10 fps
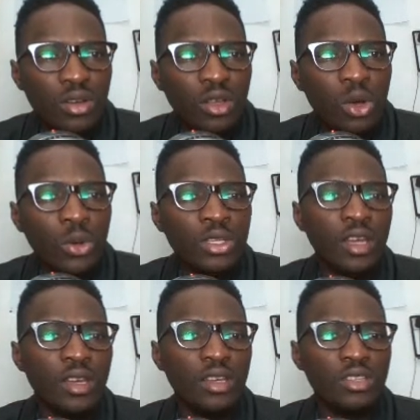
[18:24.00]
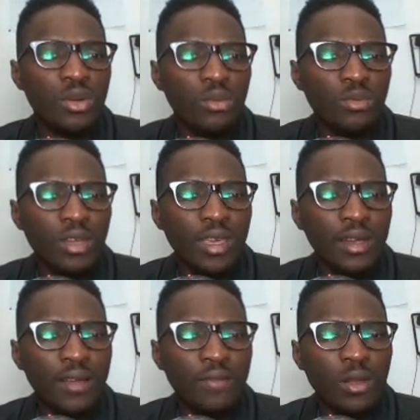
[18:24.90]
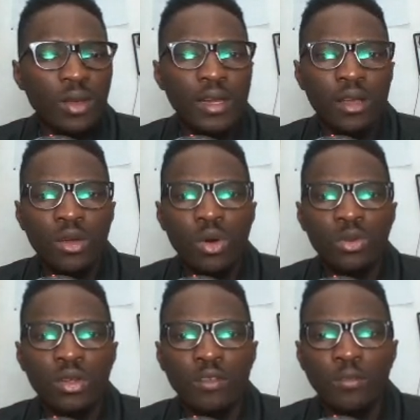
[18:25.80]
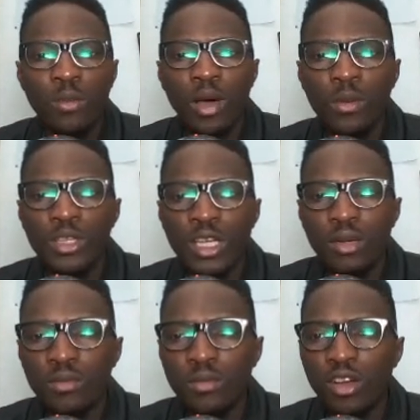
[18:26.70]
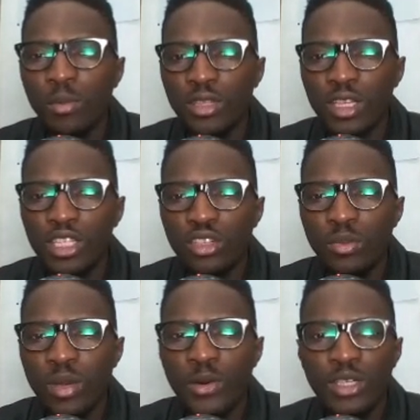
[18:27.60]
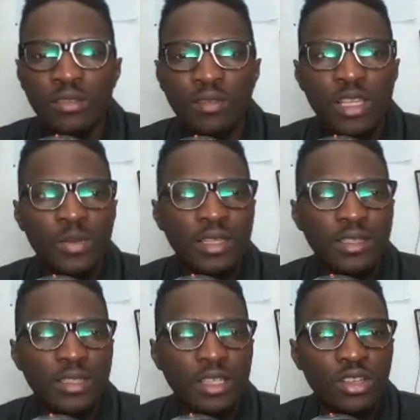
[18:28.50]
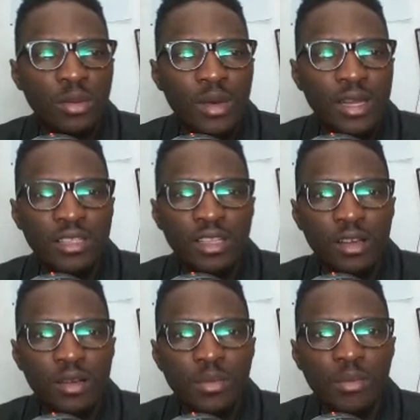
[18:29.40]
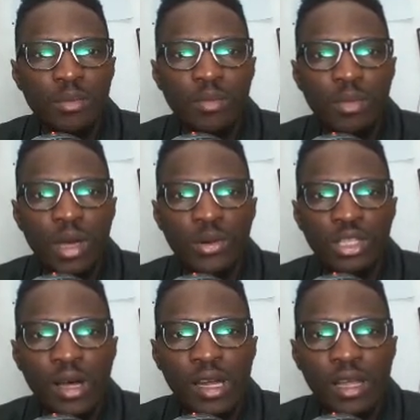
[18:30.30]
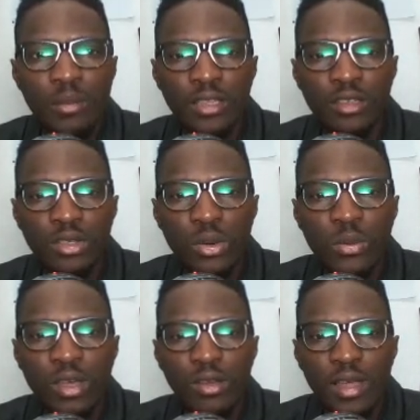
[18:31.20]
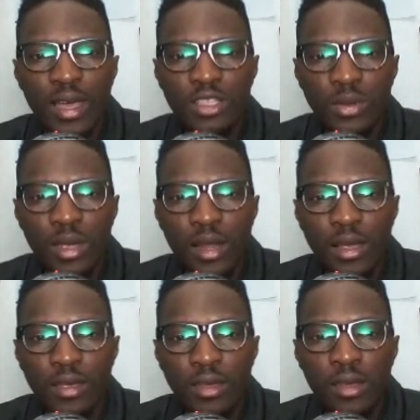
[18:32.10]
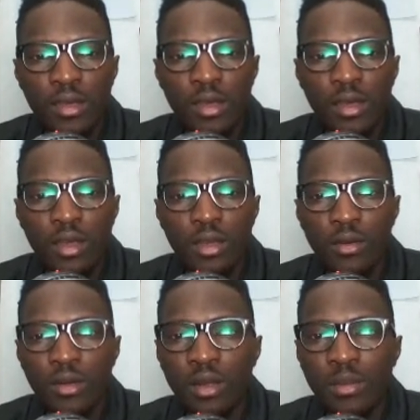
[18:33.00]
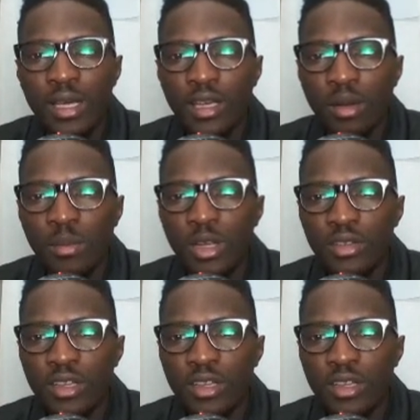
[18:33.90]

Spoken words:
gold. So looking at gold on the 4-hour chart, we've got a potential bearish advanced pattern setting up, and it's a bearish godly pattern. So we got the X to A leg here, got the market coming into the